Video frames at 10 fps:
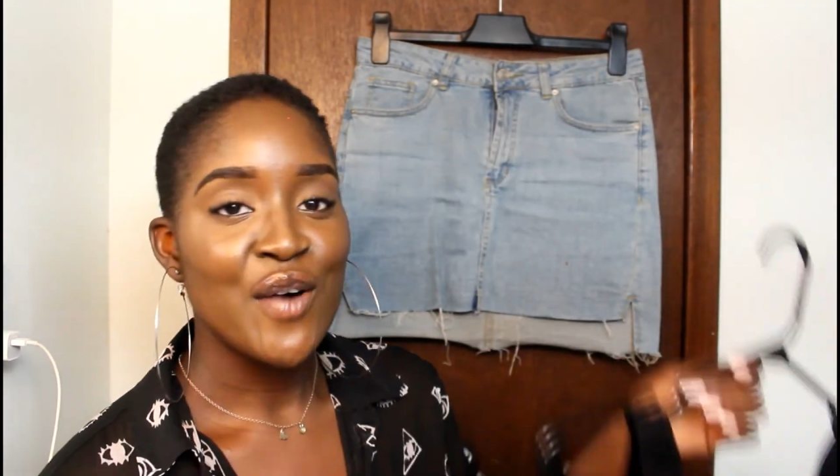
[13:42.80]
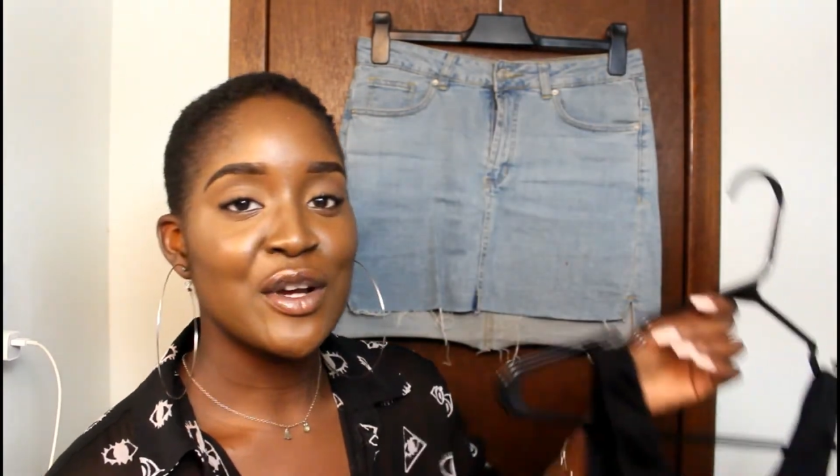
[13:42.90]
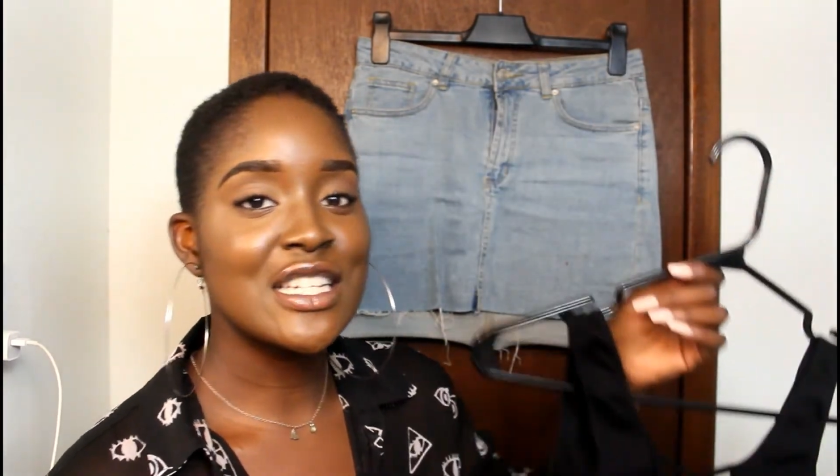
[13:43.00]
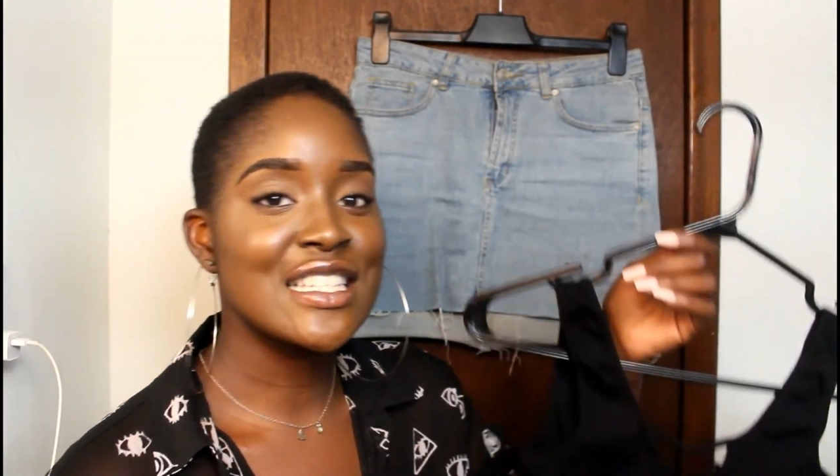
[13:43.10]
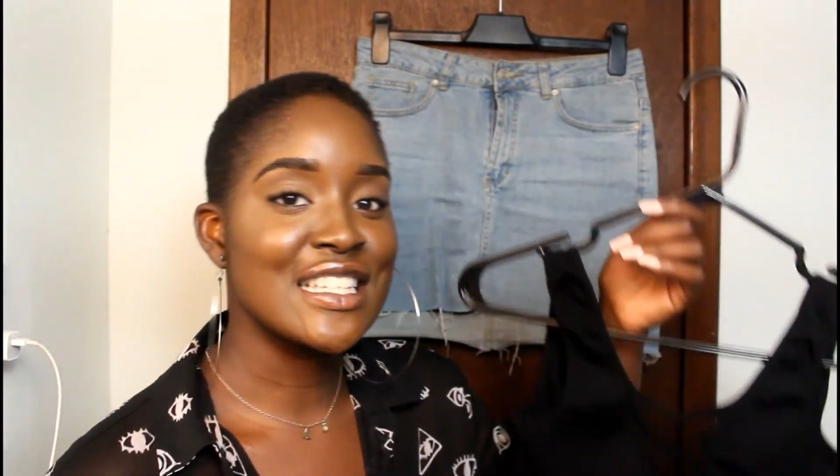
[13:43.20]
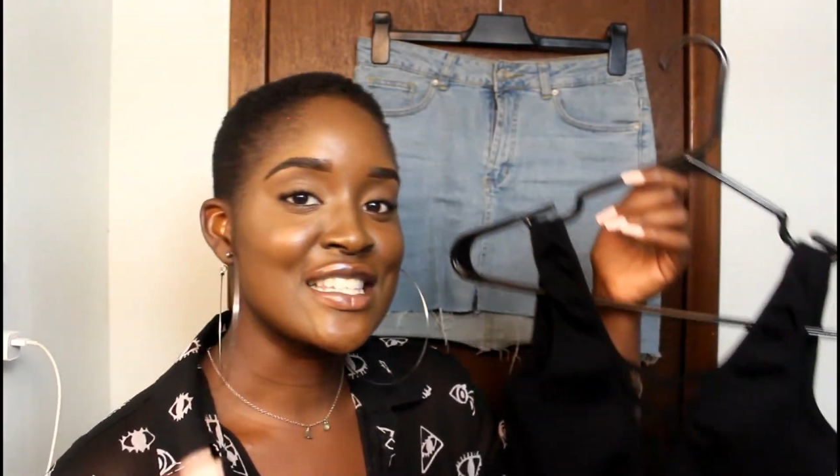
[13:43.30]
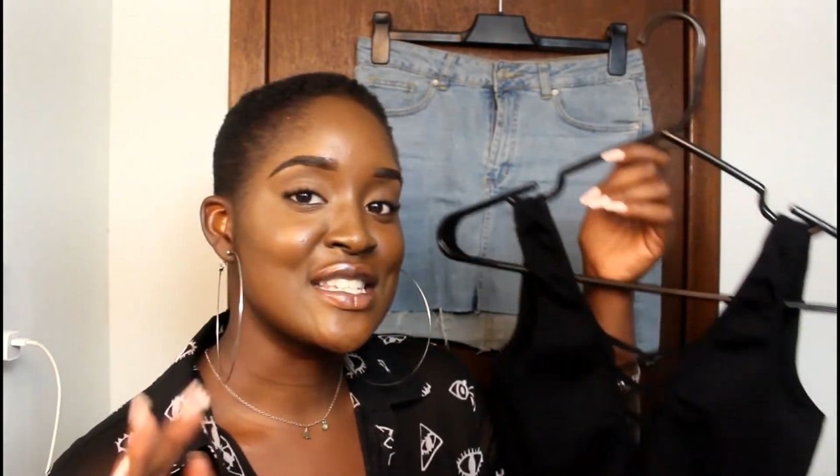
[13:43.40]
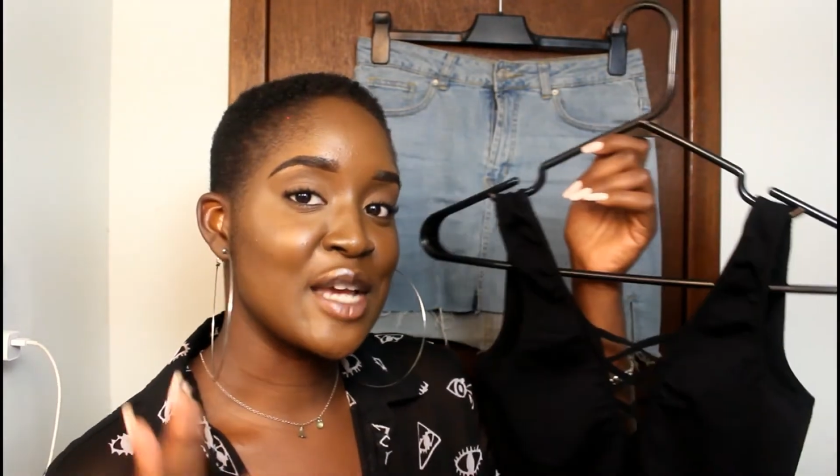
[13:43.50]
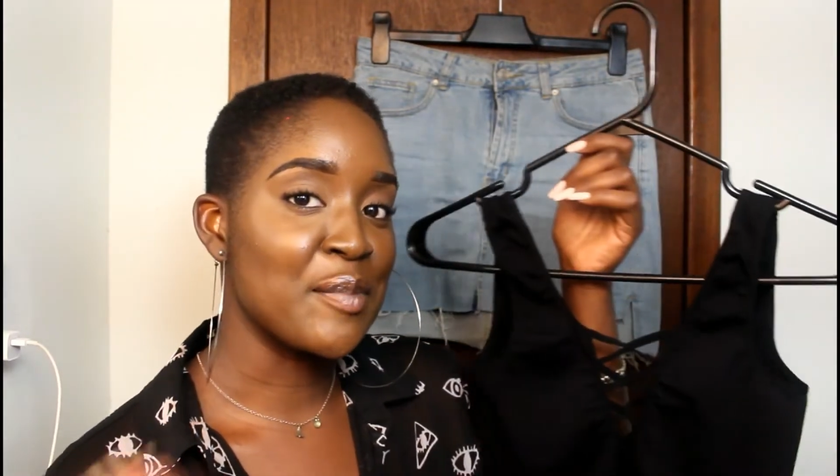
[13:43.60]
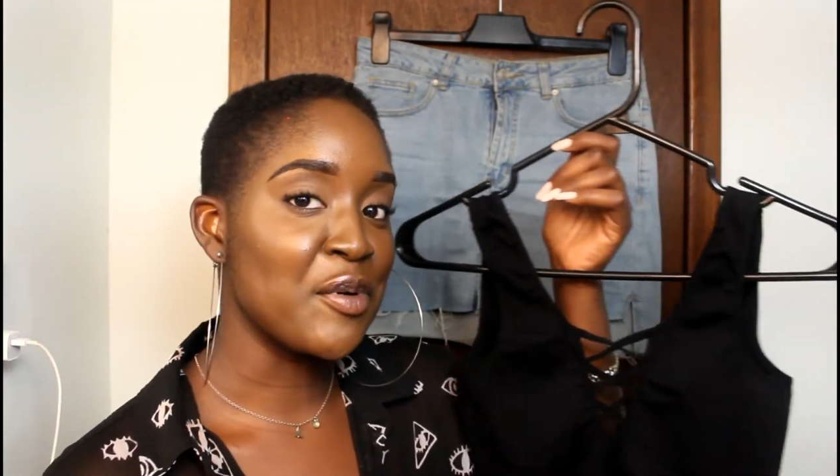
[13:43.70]
which is a
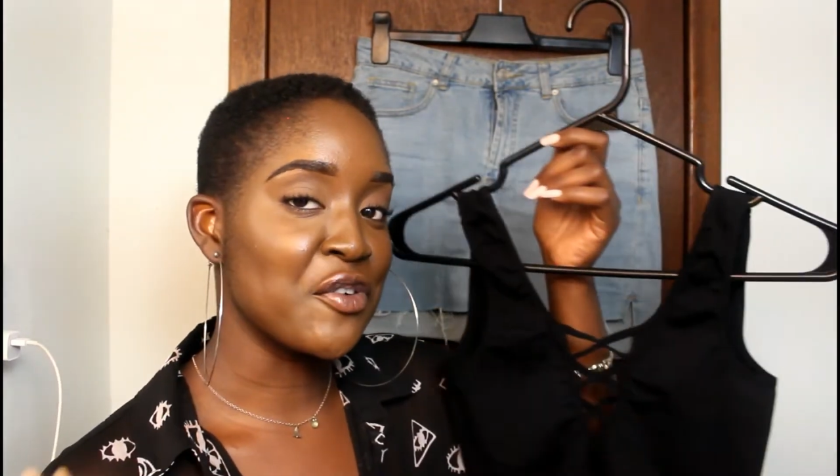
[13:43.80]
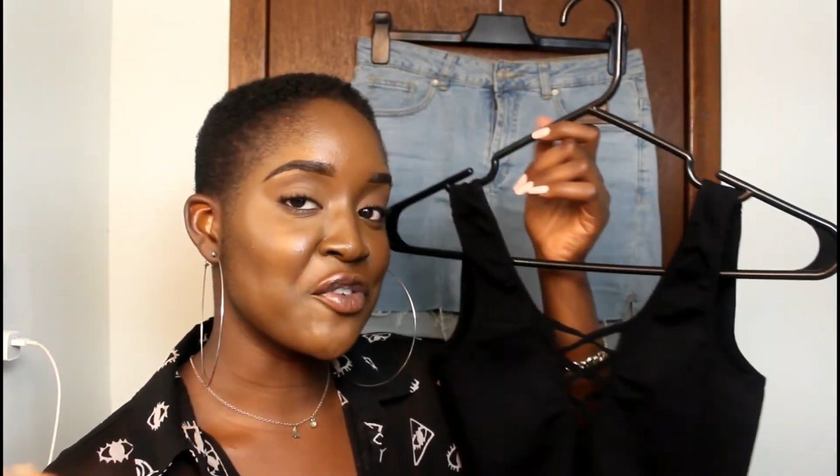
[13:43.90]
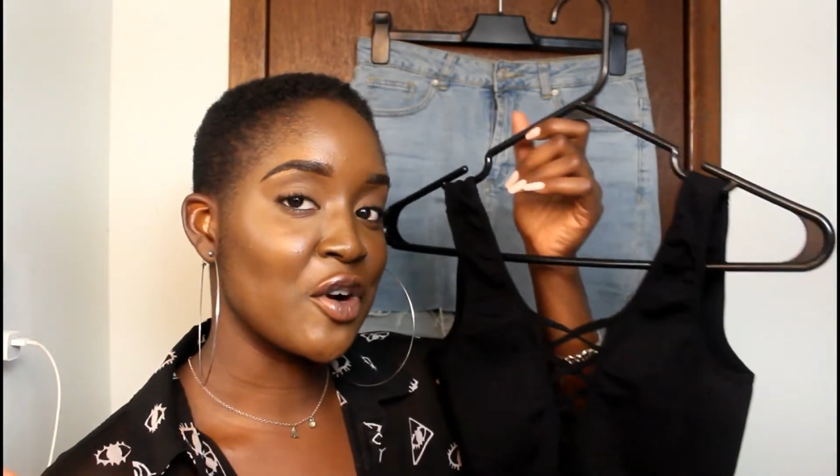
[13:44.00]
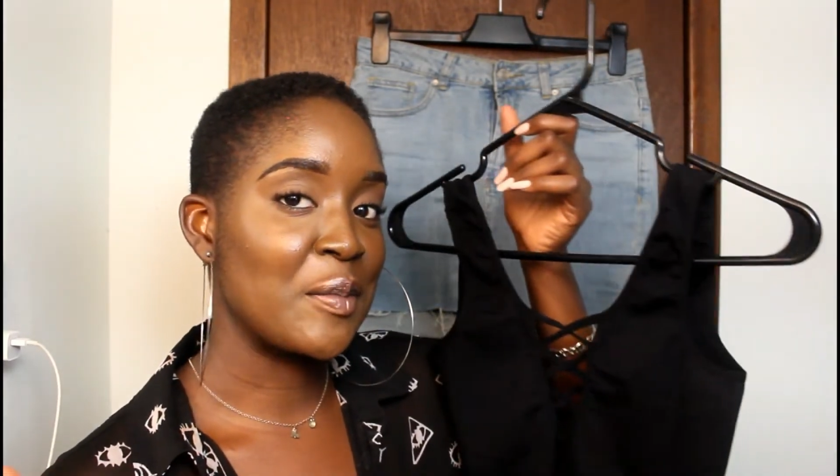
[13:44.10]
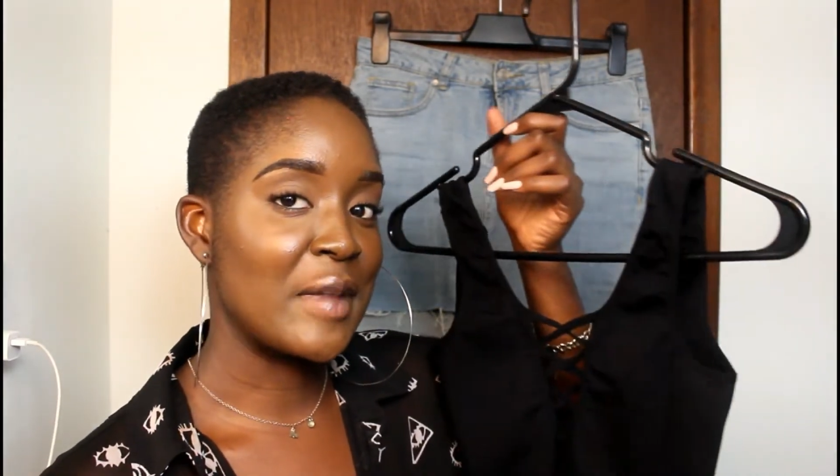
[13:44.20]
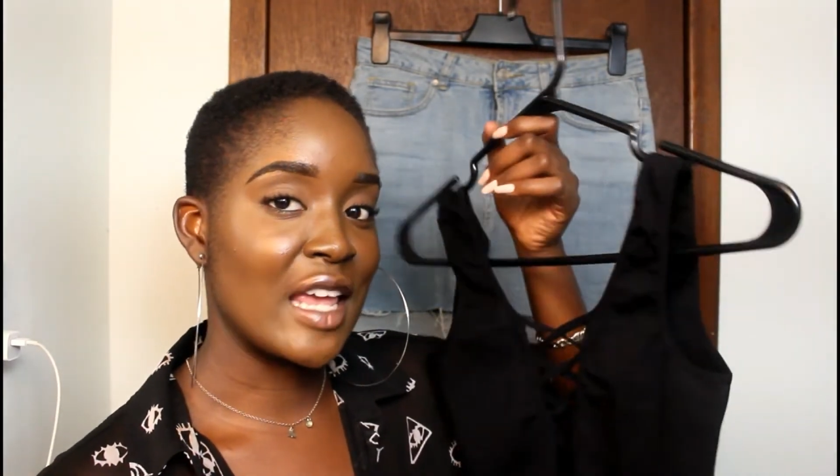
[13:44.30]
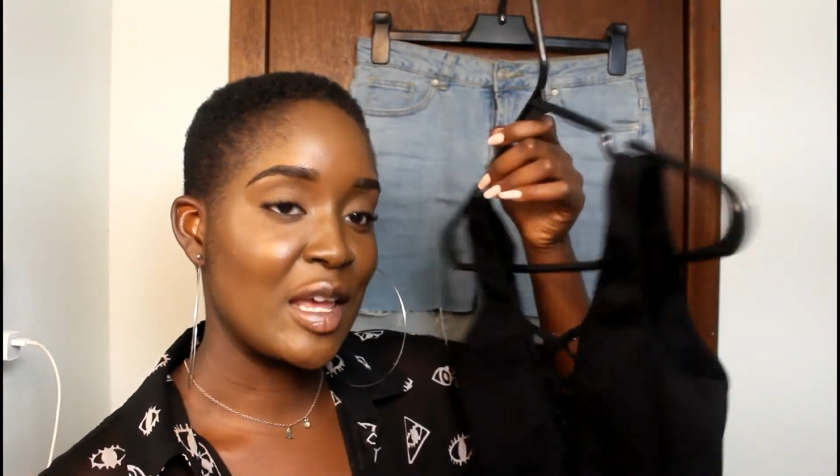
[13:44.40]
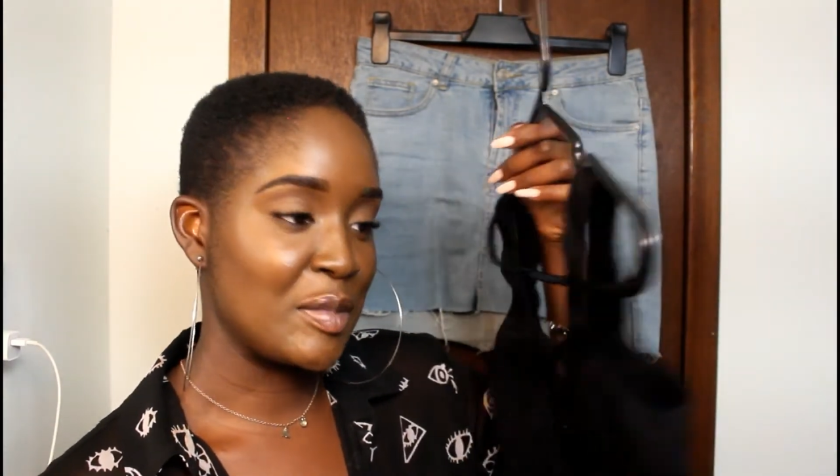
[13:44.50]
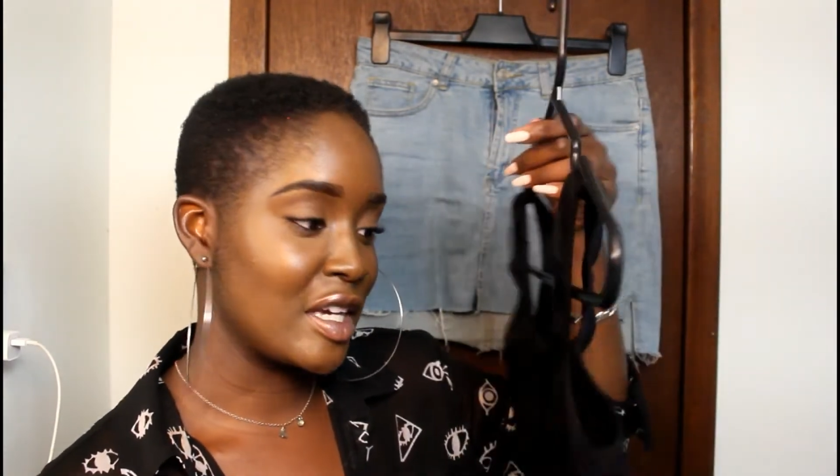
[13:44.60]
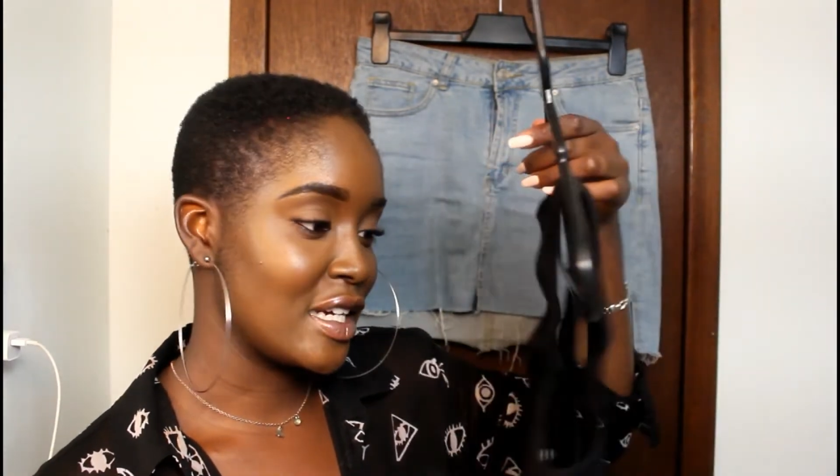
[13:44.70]
staple for
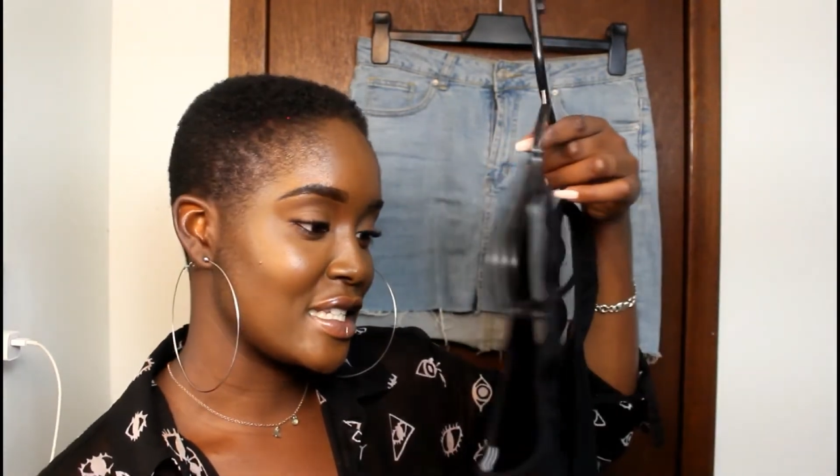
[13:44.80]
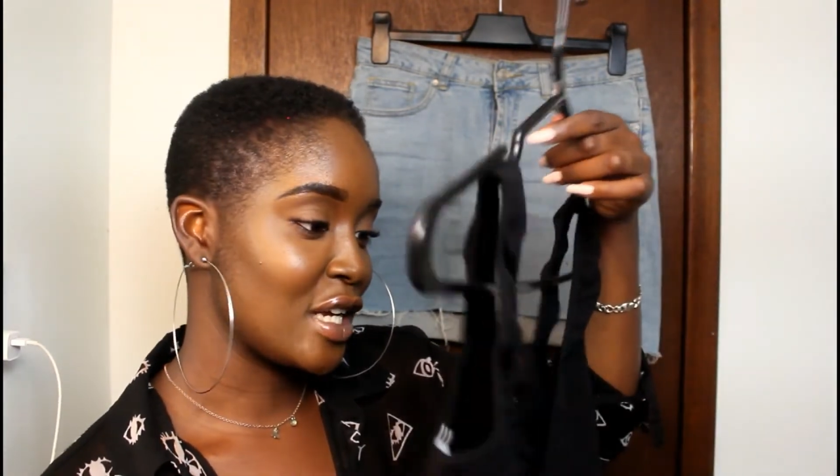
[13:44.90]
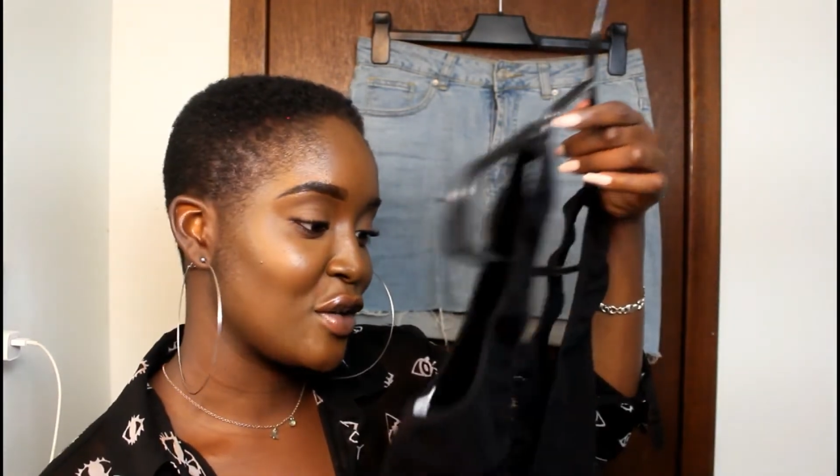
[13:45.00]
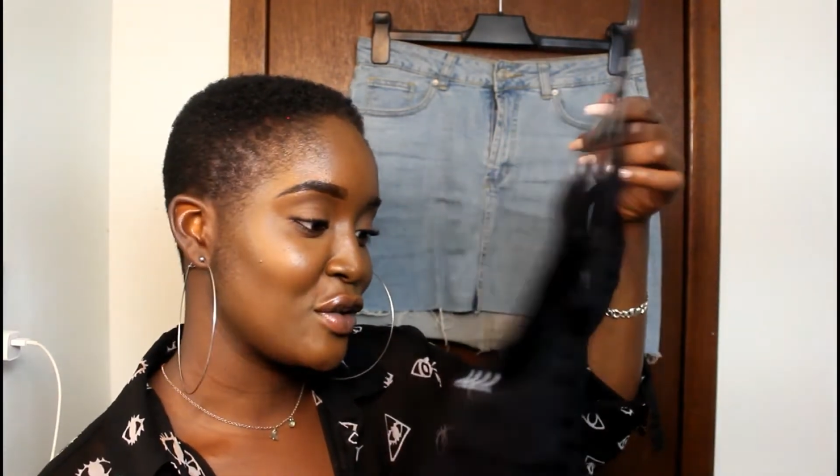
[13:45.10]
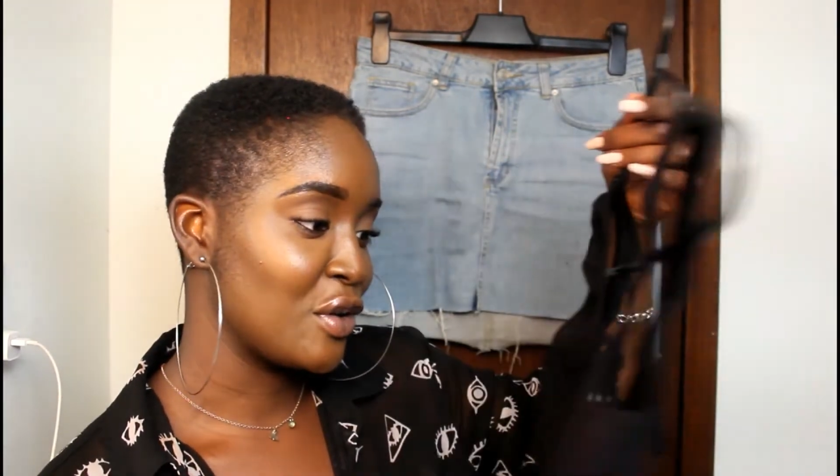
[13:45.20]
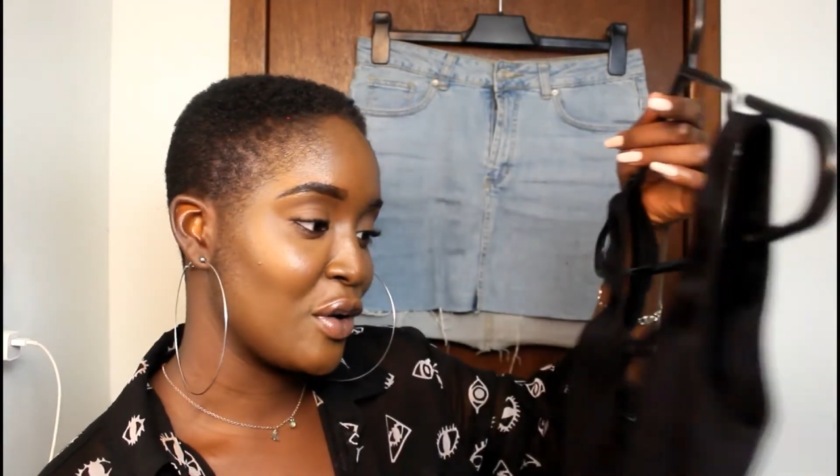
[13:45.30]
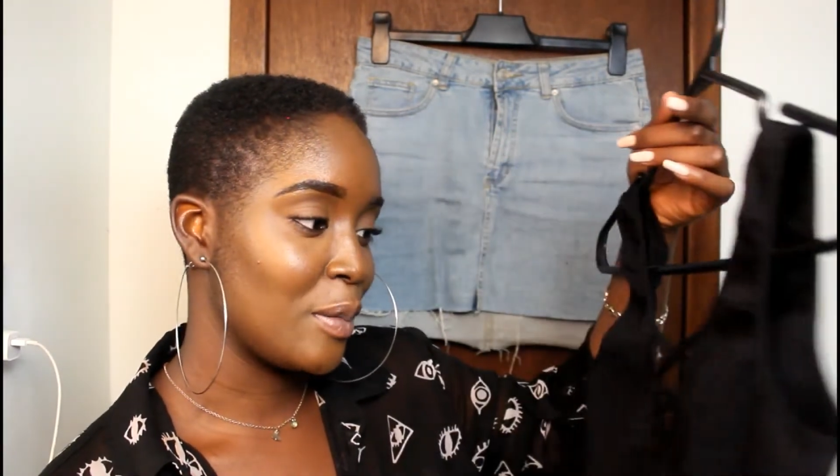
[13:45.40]
me, because I don't know,